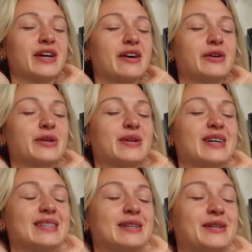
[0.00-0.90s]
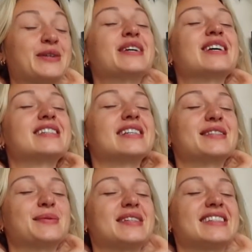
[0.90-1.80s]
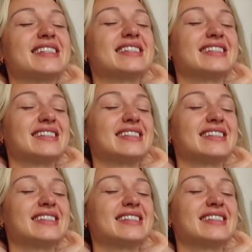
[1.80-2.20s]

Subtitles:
our curiosity towards it.